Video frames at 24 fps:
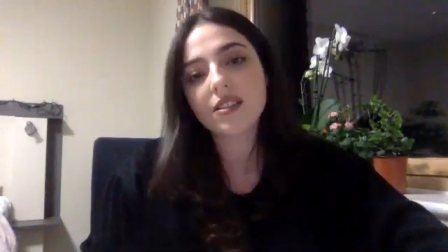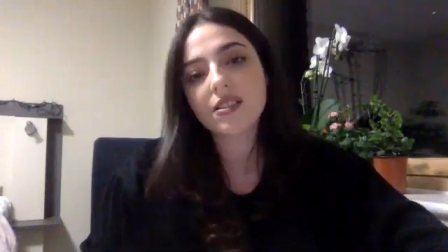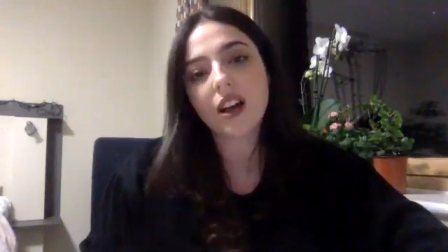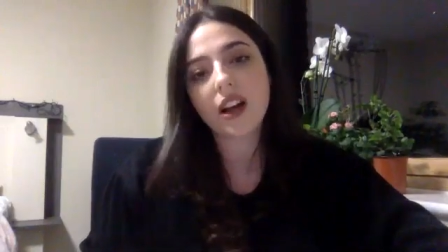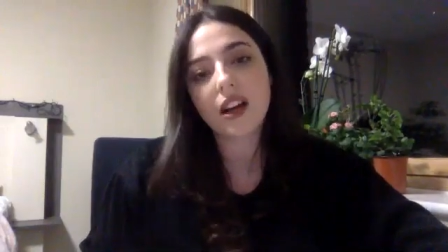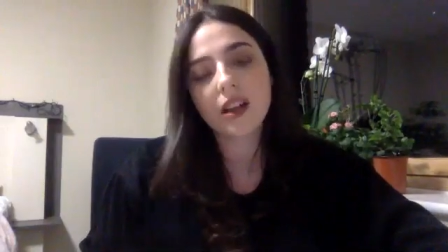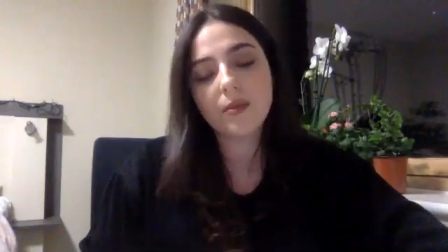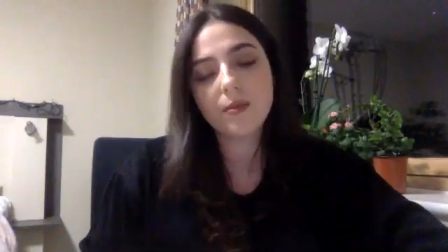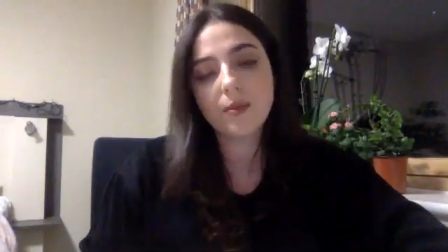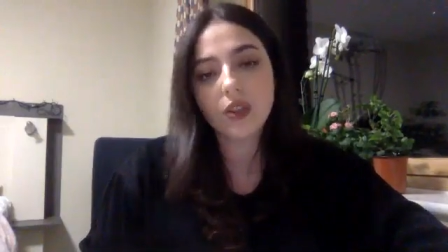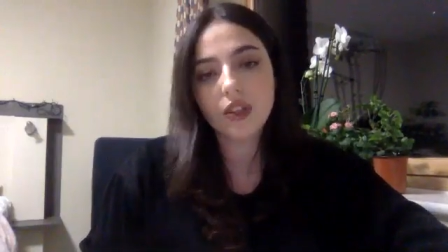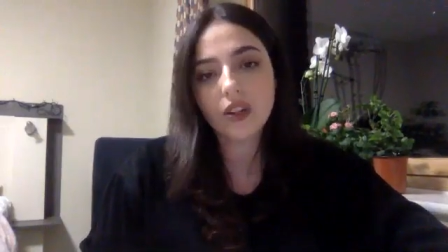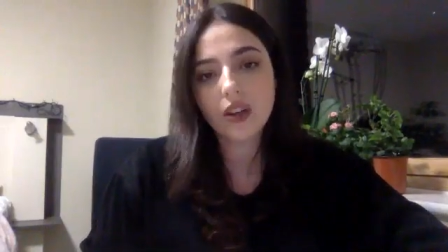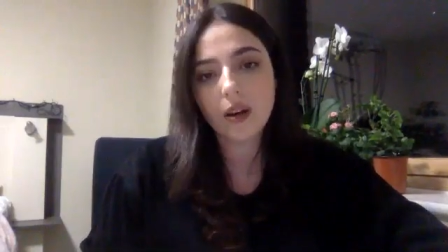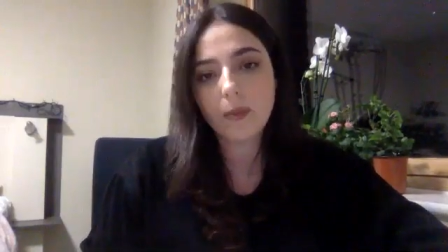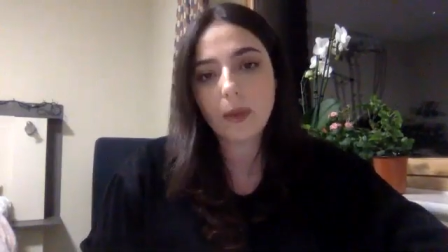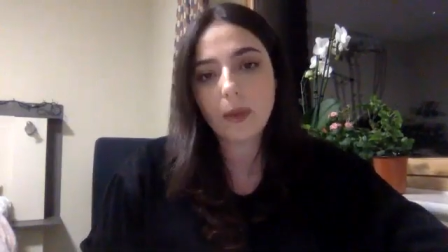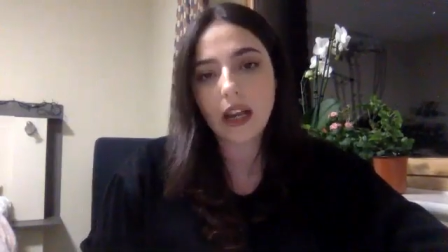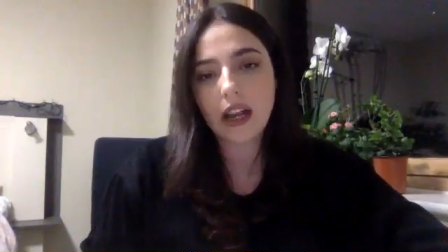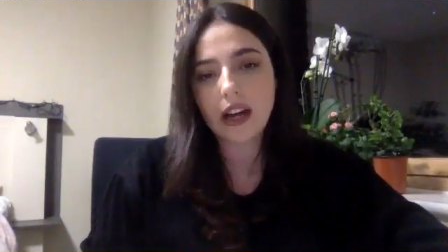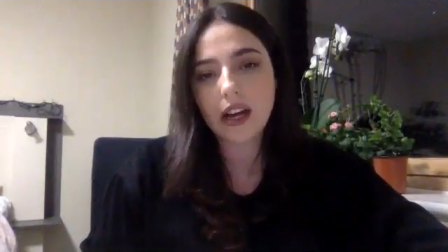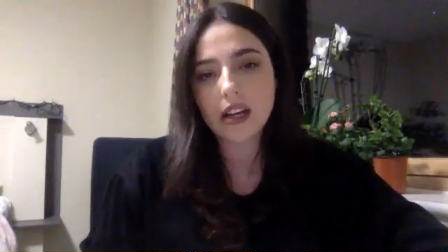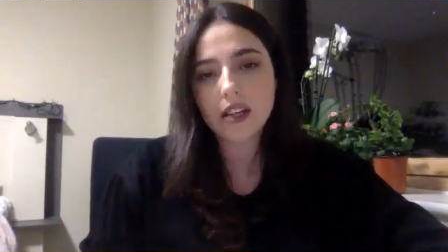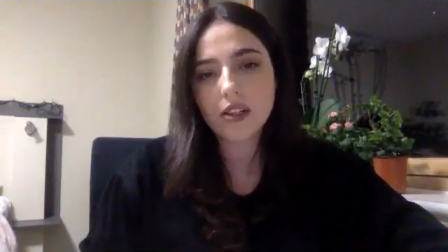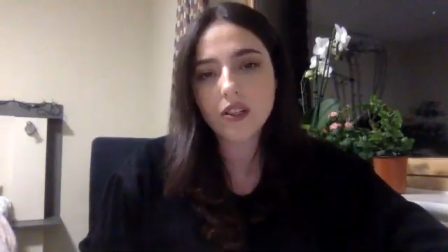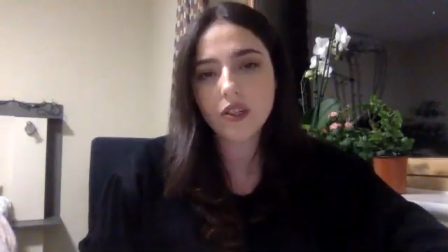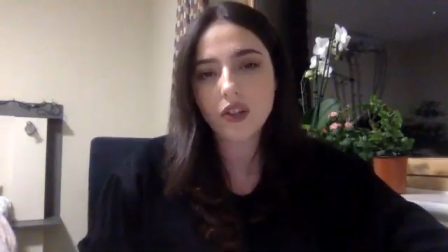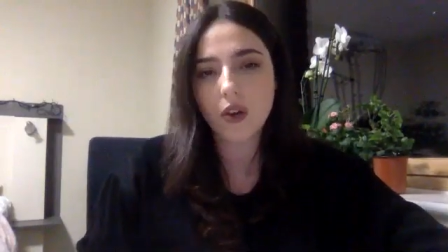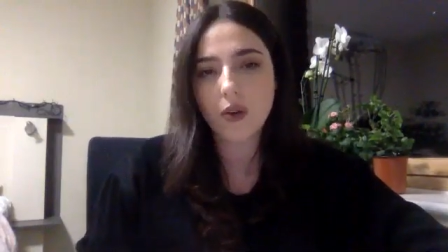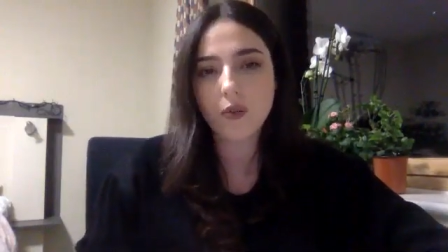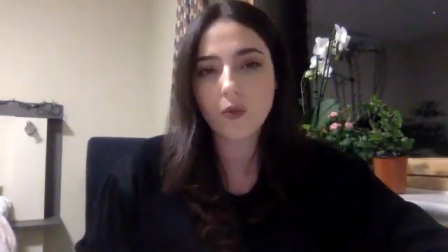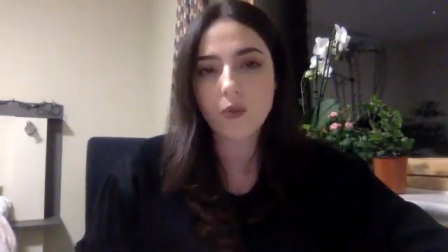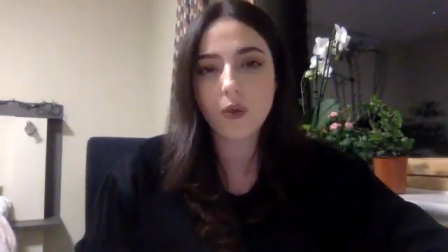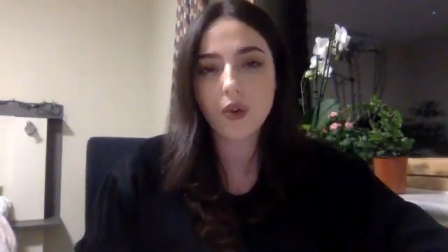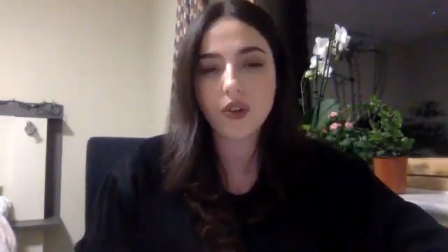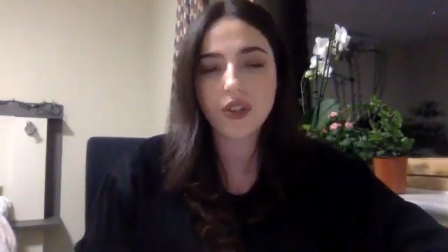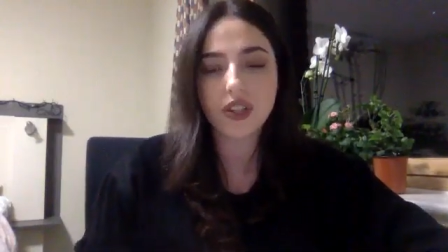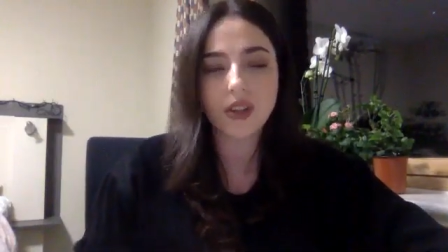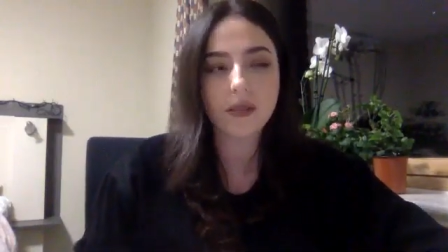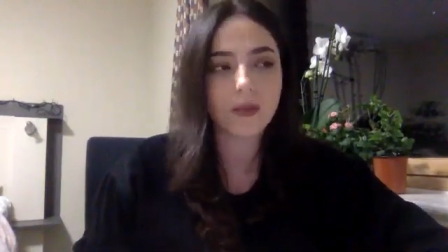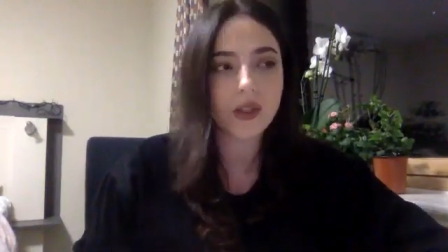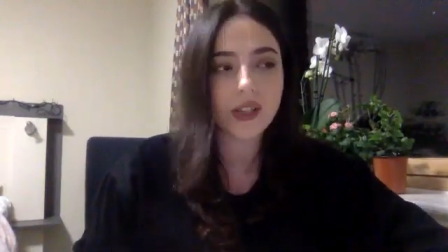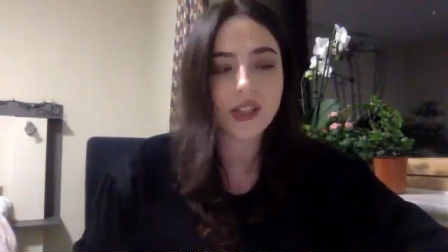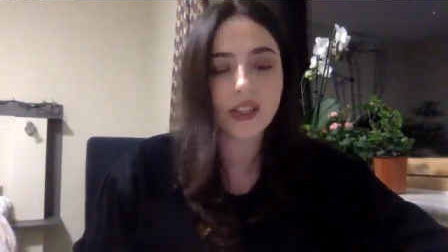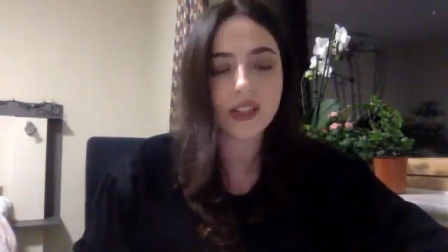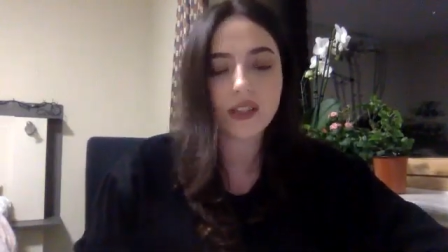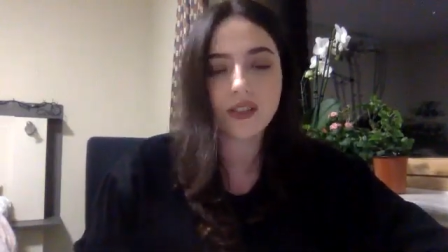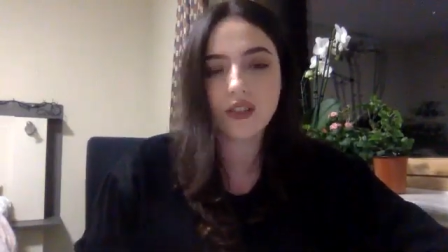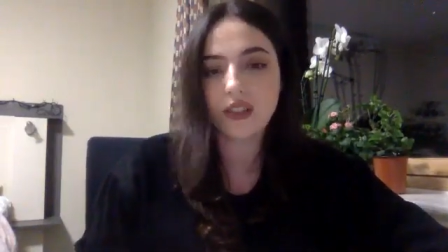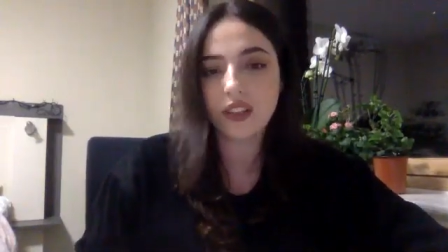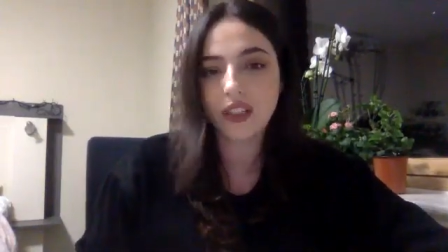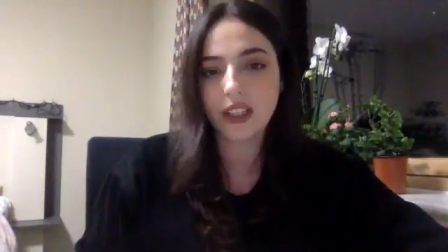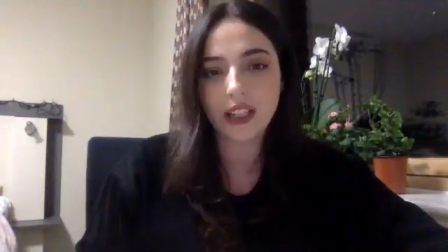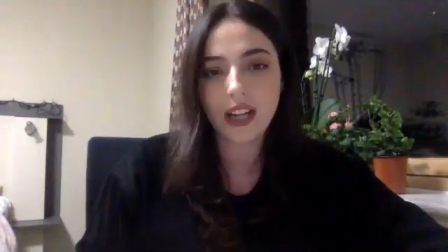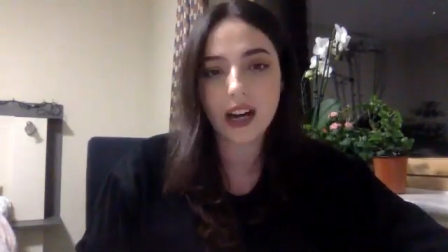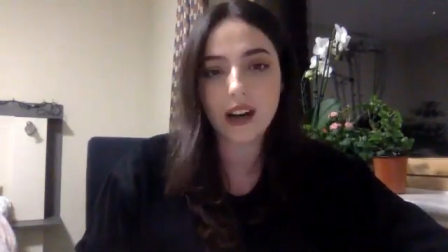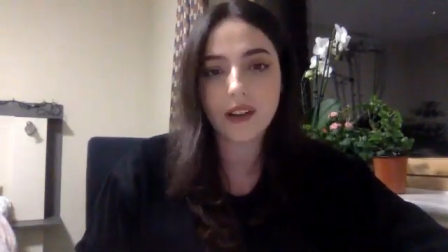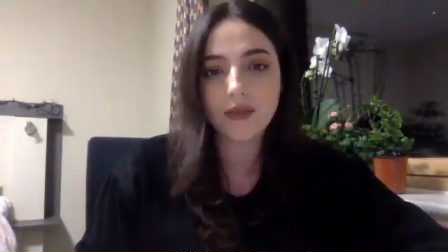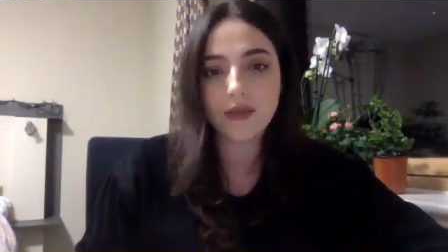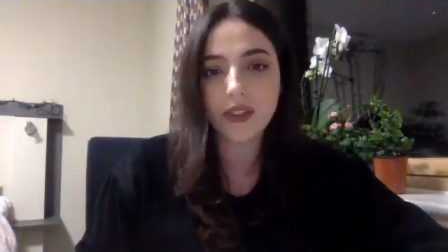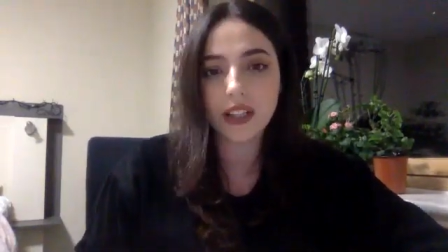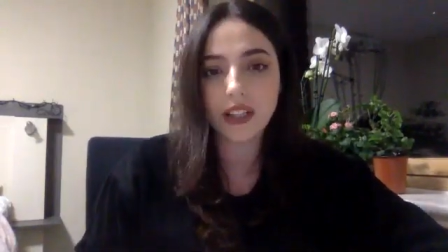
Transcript: time you apply so was it because you didn't have